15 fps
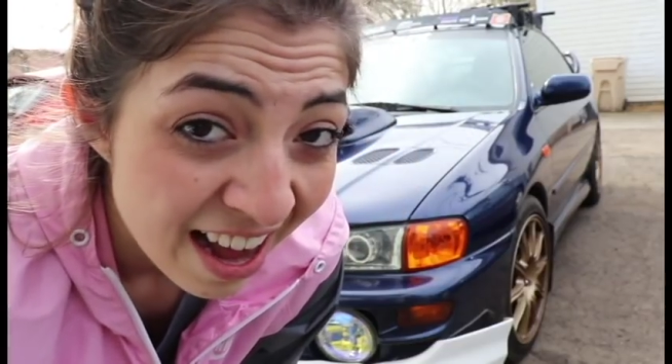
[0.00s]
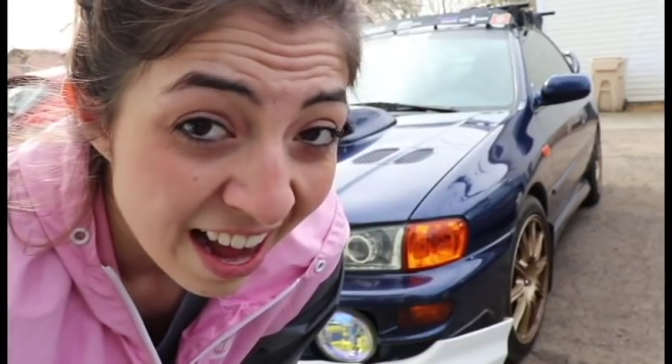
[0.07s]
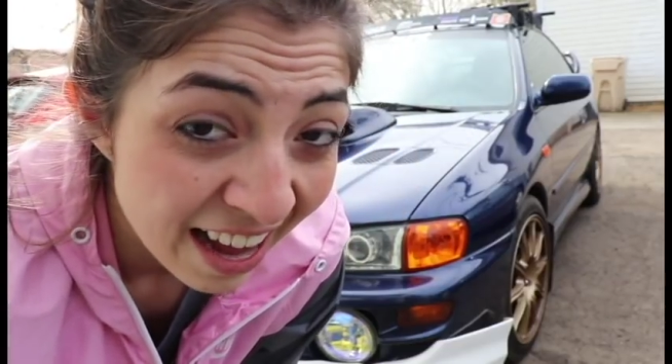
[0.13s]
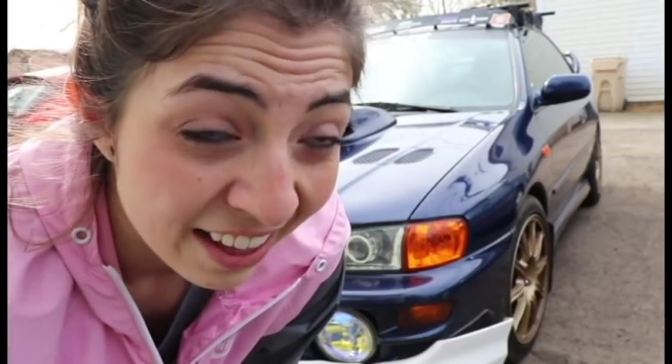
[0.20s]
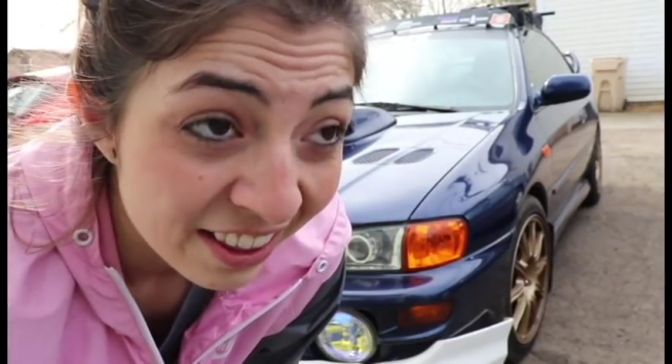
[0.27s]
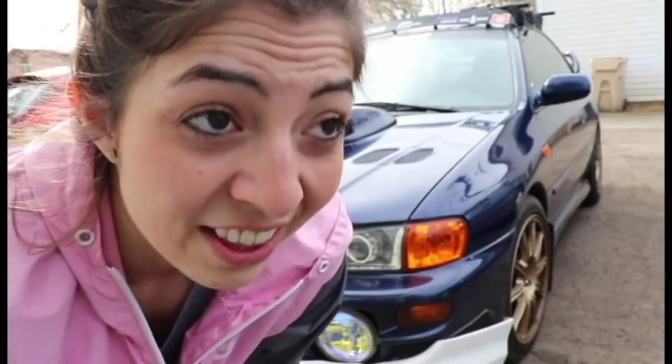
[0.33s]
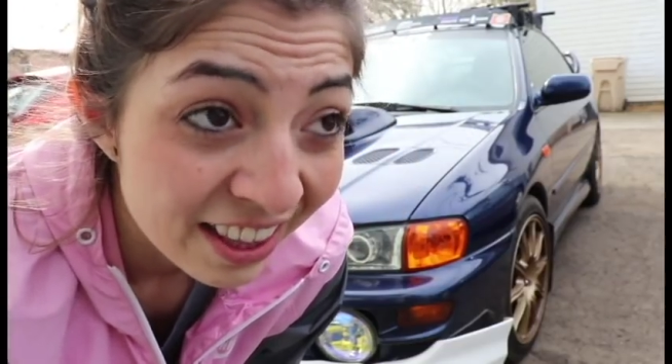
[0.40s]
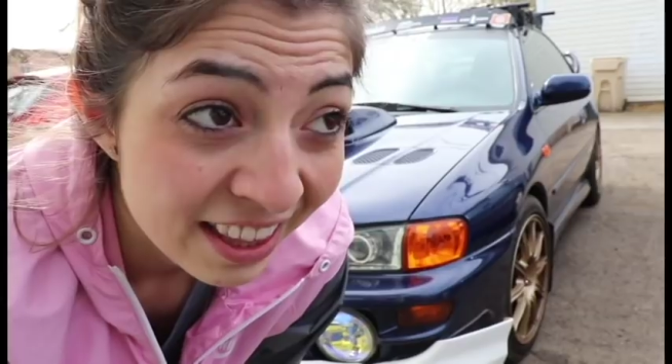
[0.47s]

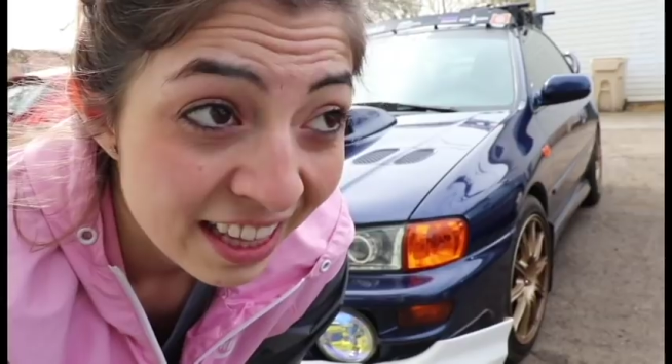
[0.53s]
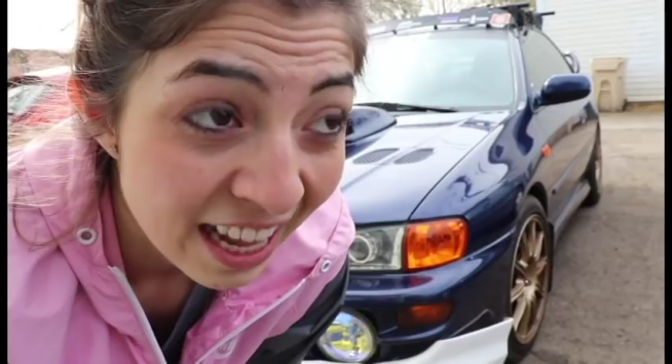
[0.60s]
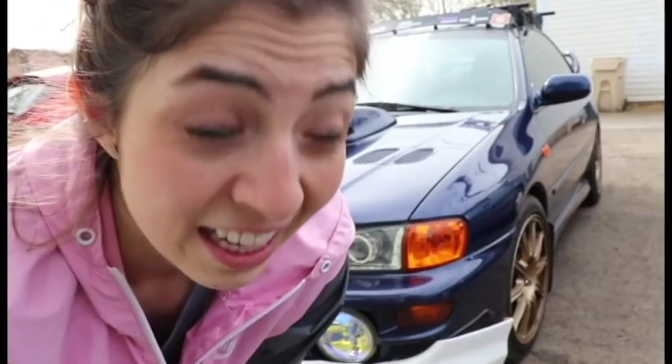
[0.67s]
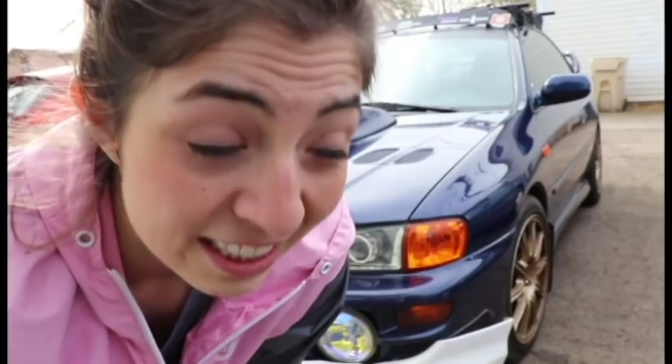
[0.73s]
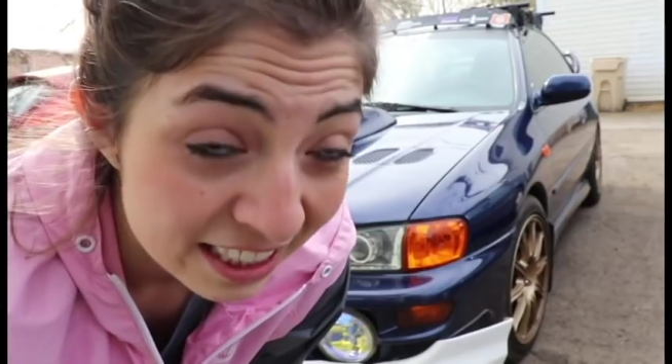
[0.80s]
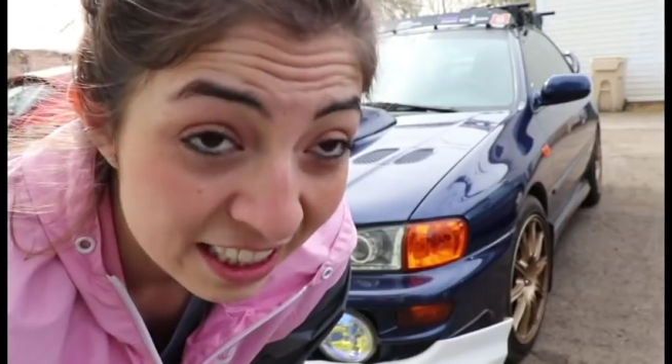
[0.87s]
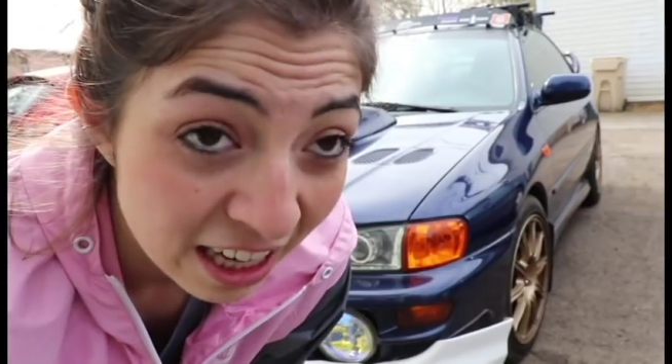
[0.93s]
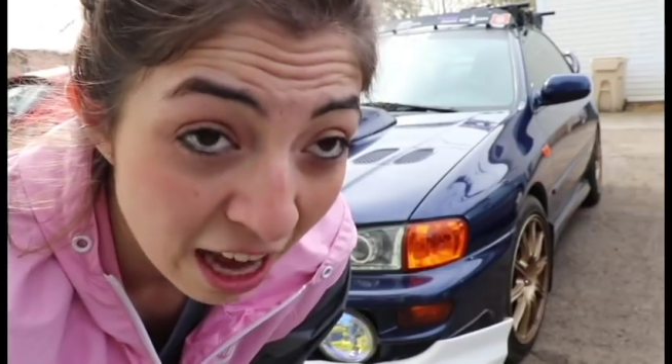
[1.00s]
and
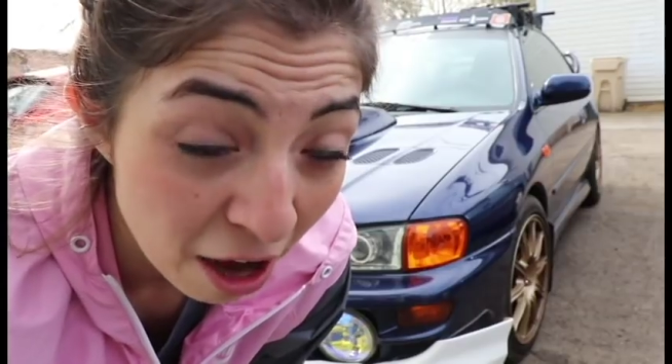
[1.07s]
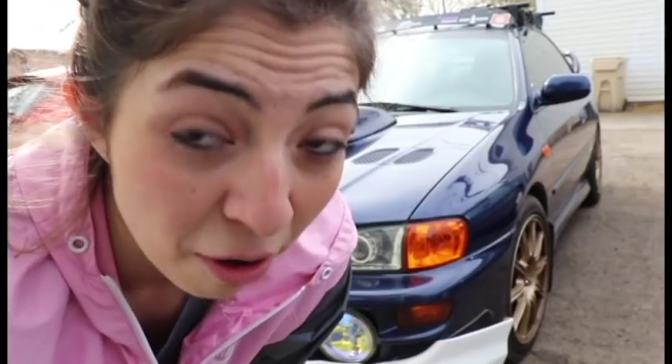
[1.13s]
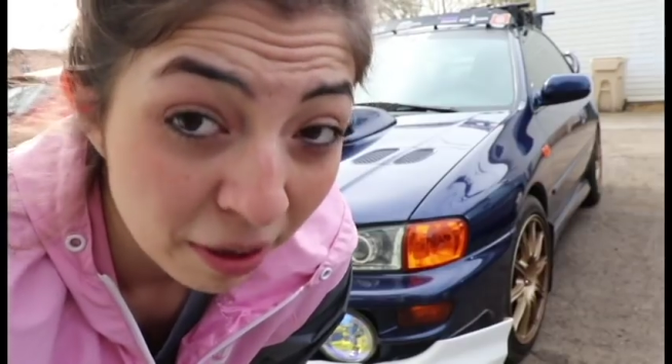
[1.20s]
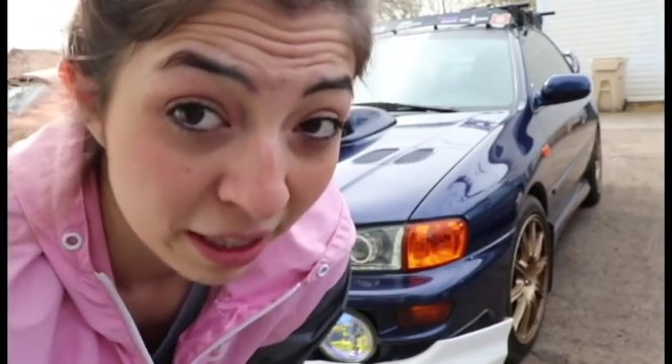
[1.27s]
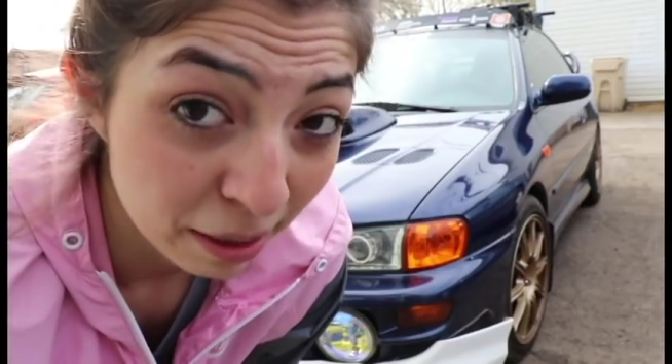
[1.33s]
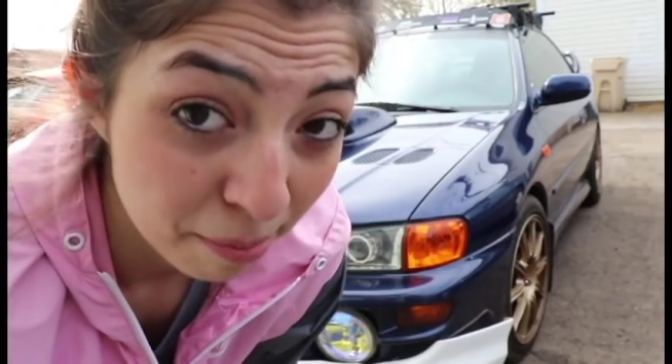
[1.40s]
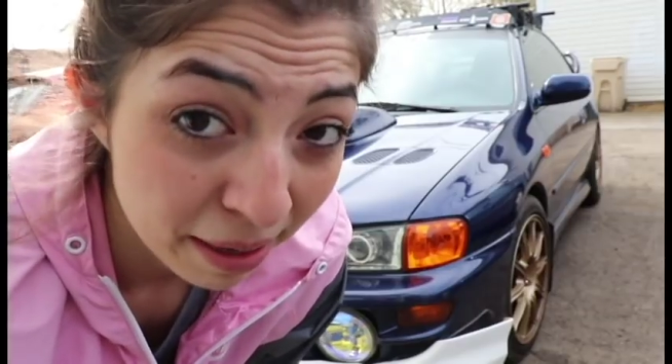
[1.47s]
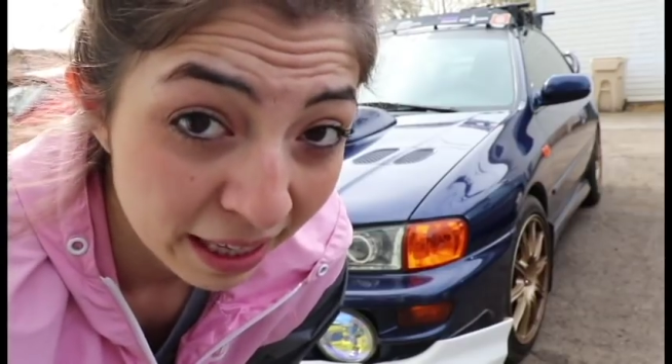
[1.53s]
that's how I'm
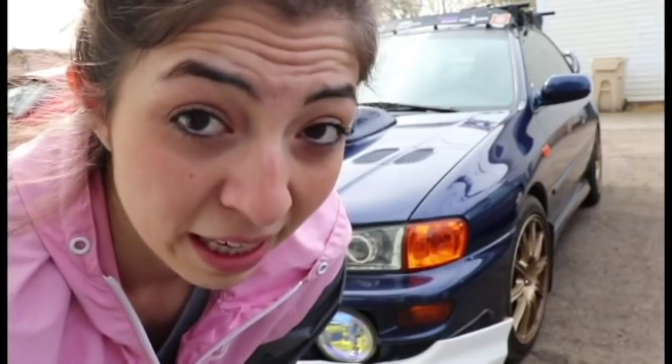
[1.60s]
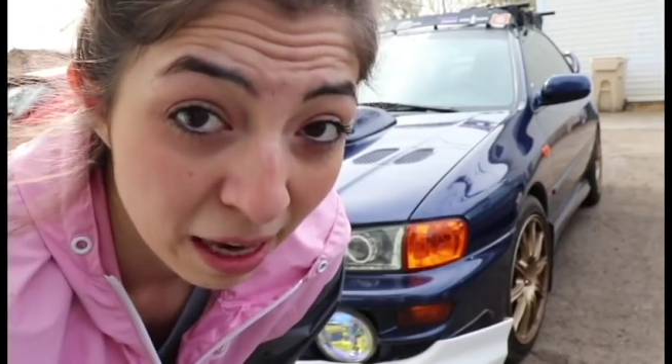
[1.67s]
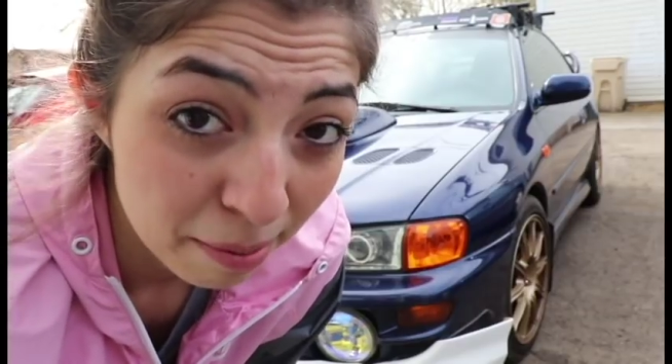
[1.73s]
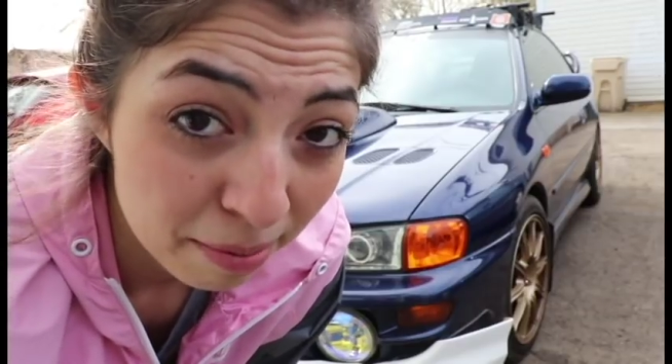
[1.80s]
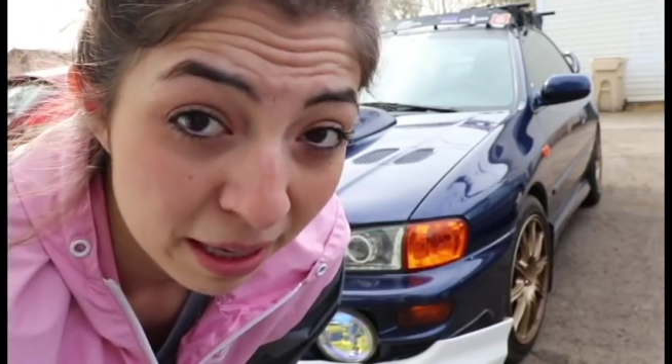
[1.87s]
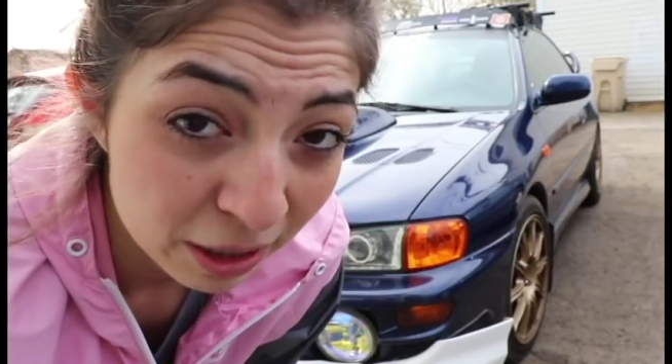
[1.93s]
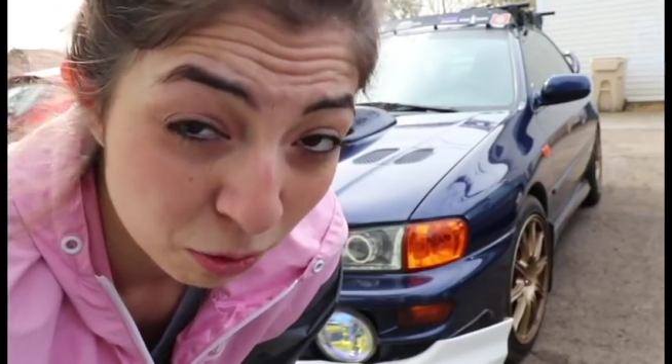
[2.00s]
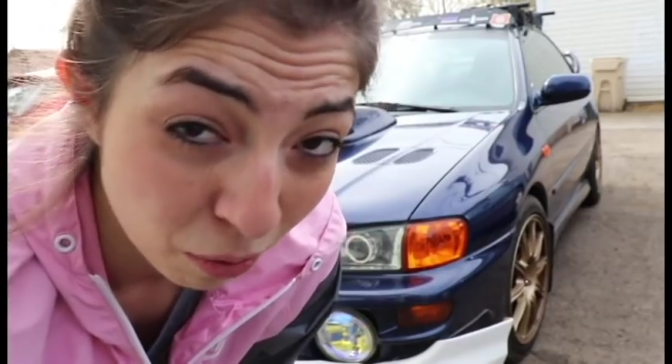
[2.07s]
gonna pick it up,
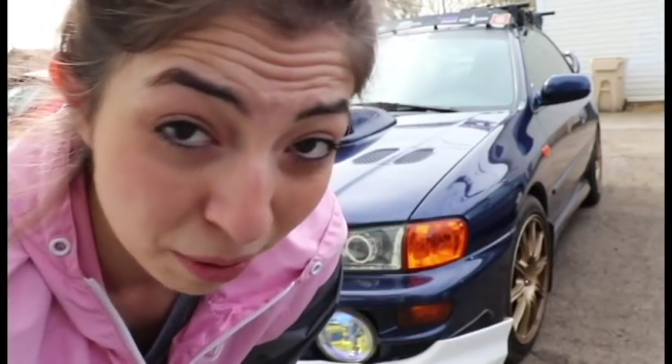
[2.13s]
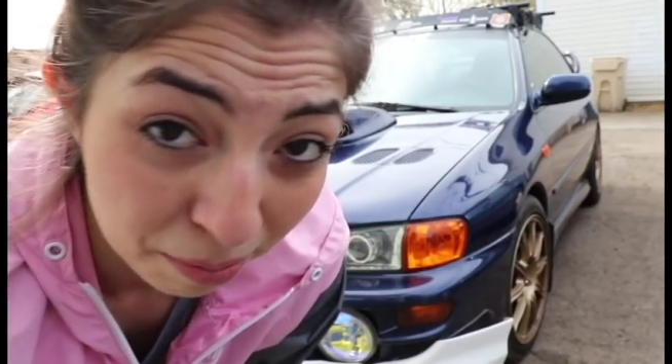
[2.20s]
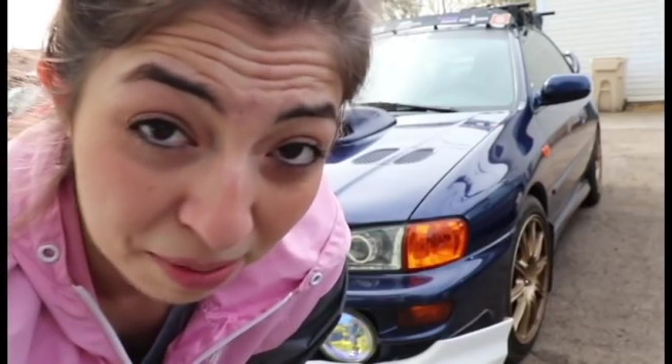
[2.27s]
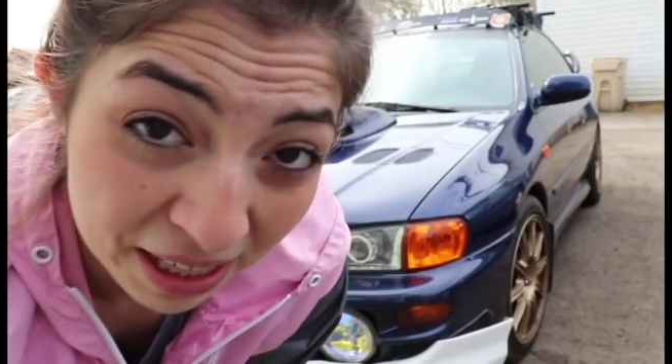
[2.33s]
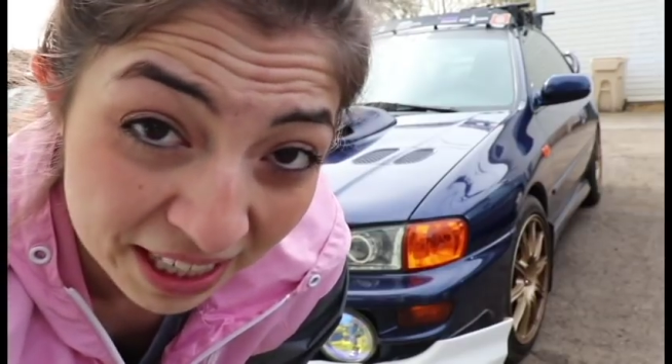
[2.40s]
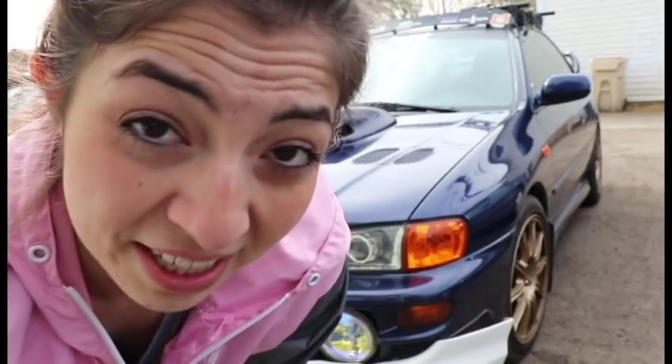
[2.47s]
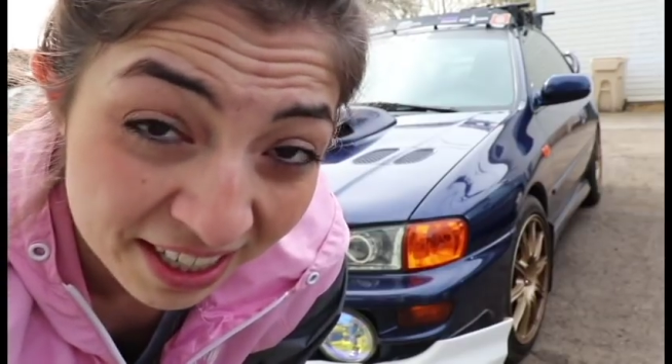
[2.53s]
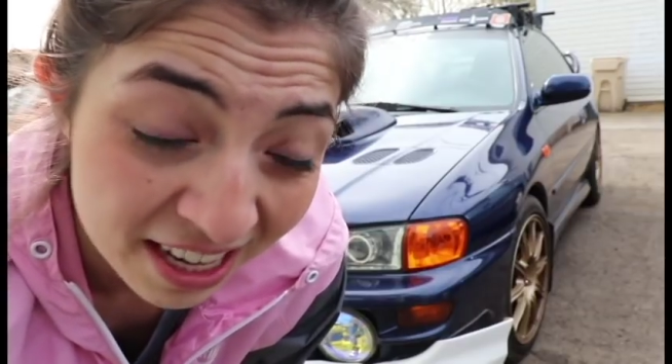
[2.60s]
as one
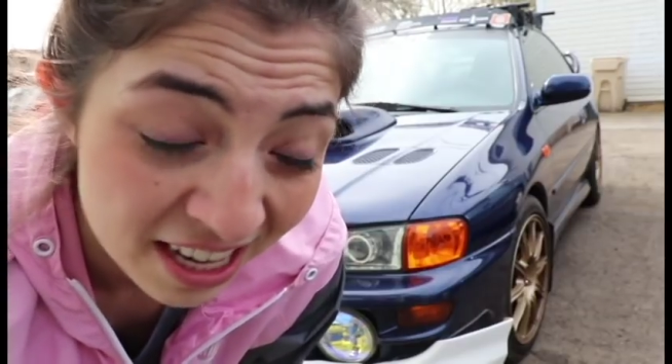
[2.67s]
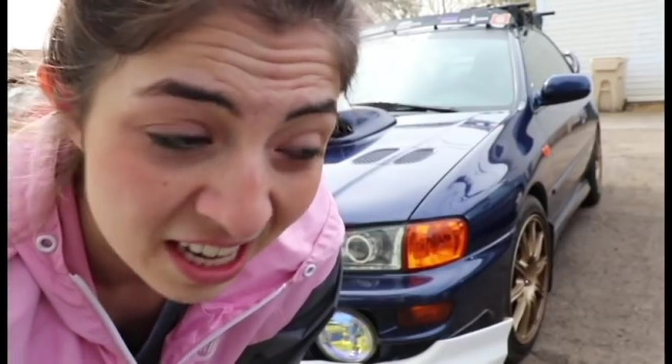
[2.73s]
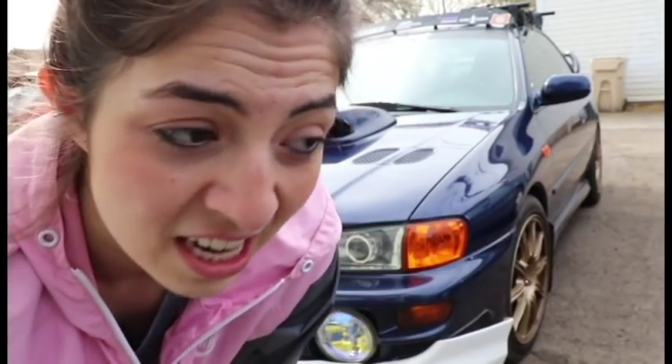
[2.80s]
piece.